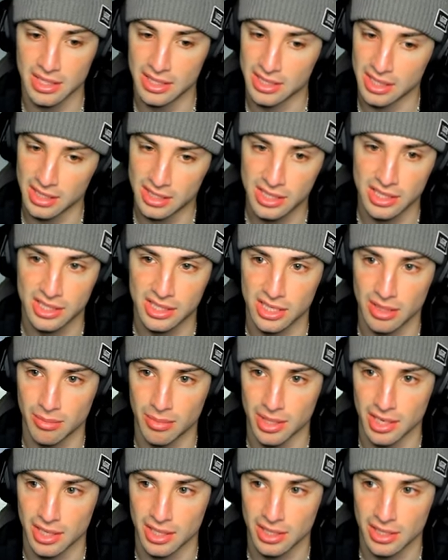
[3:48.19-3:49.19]
Does hit
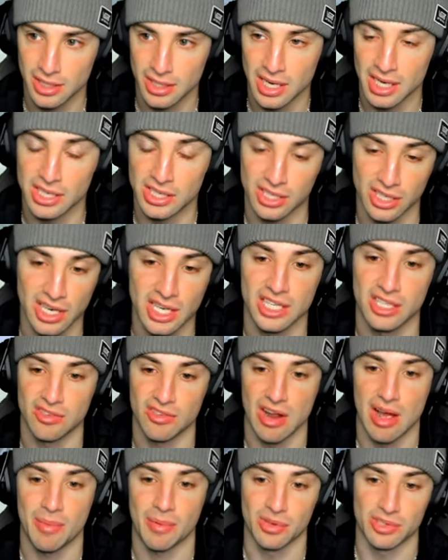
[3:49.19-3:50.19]
somebody. And it's going to hit
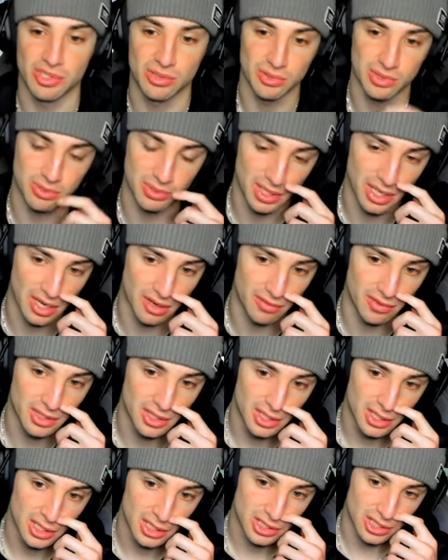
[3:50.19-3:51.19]
Terapagos, which we love.
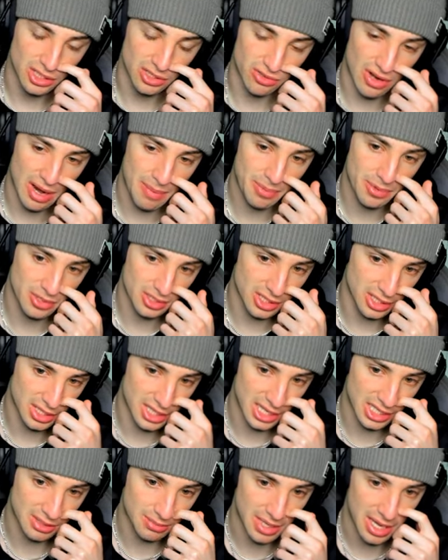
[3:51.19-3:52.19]
The is going to
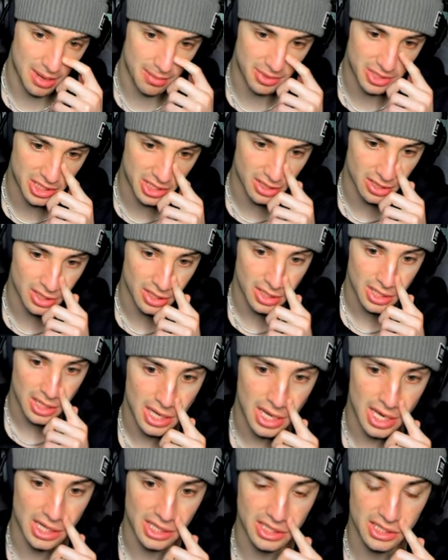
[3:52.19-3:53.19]
take some damage here.
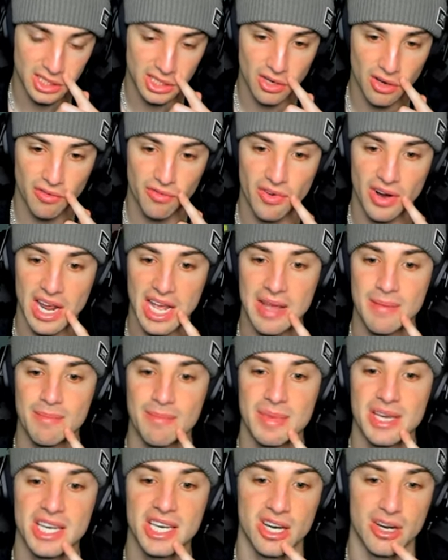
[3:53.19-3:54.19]
And he's going to go for a
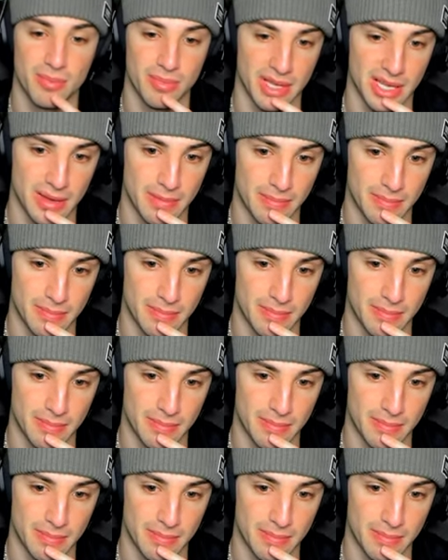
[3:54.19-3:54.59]
Meteor Beam.